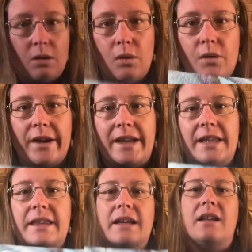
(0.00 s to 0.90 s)
or
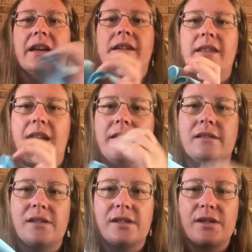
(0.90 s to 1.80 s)
anything like that.
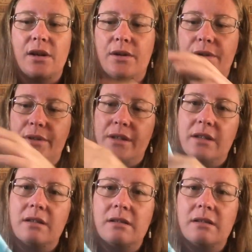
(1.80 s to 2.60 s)
So